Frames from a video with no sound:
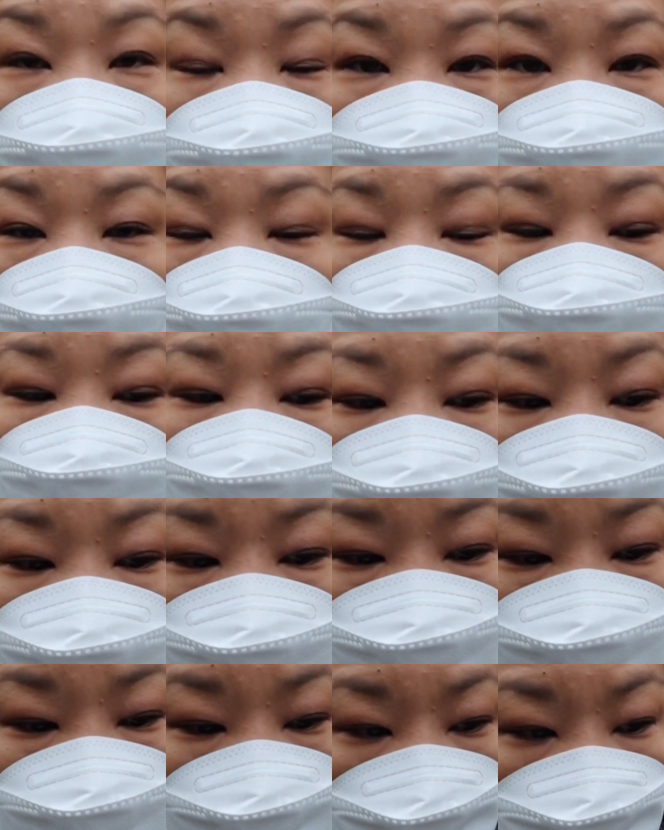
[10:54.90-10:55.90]
in Hong
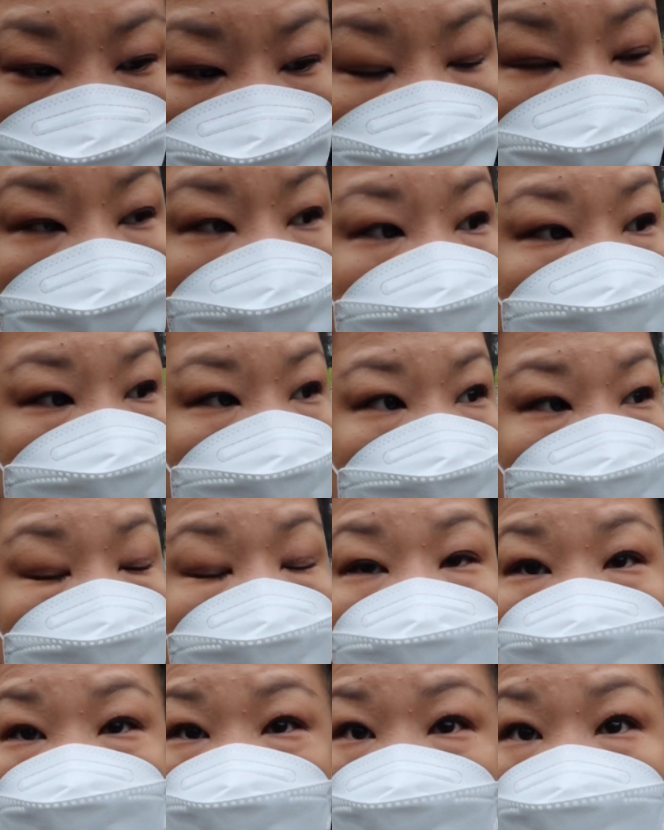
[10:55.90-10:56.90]
Kong, and like
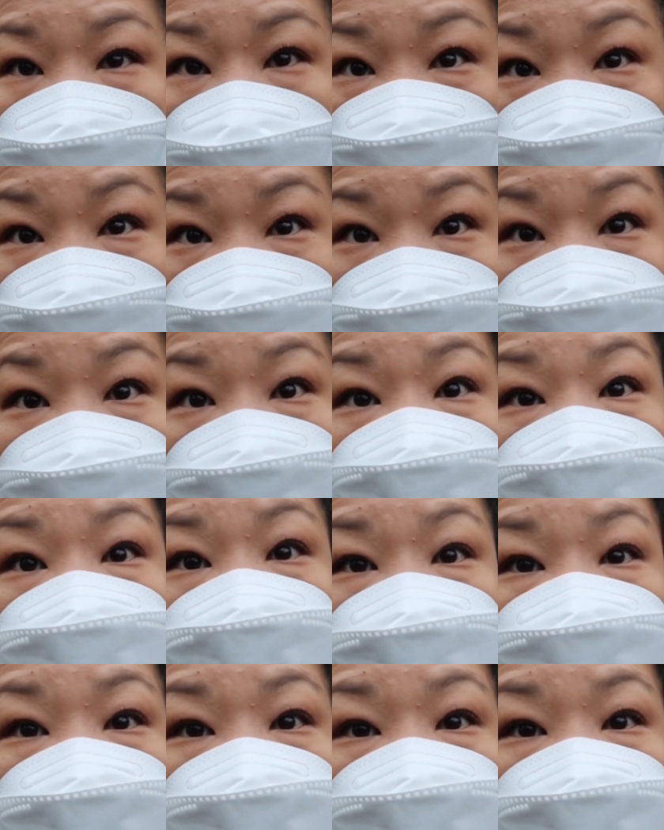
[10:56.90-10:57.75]
lots of mountains,